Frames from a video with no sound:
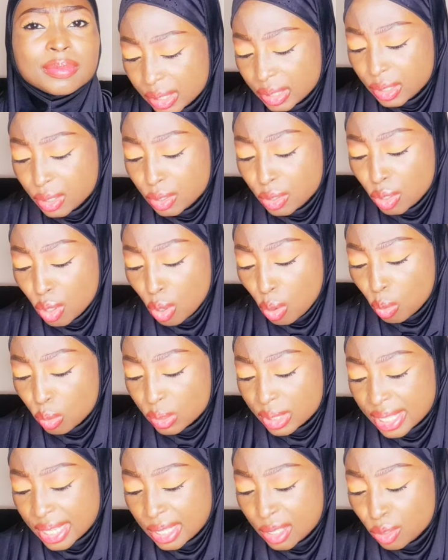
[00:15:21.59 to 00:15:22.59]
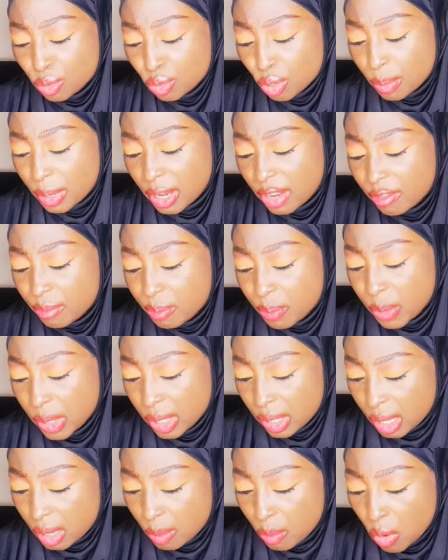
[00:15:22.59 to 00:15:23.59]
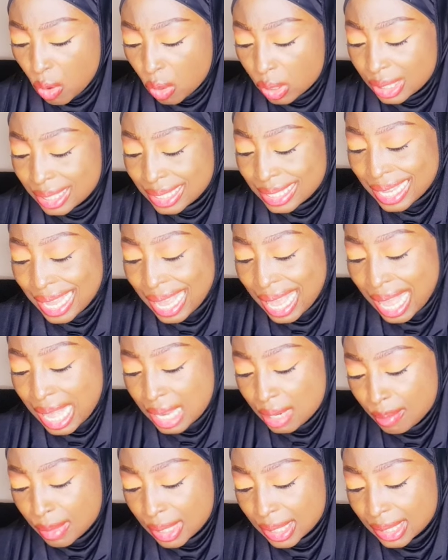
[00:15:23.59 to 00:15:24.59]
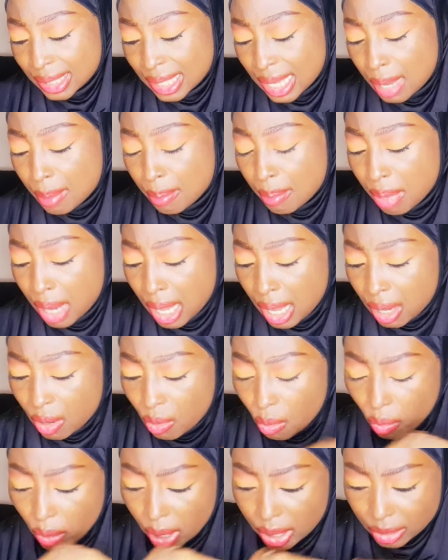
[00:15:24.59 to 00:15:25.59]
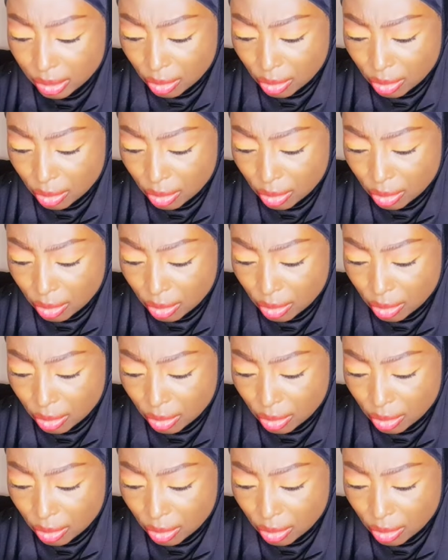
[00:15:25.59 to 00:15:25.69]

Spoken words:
The notes at the top have bergamot, almond, and black currant.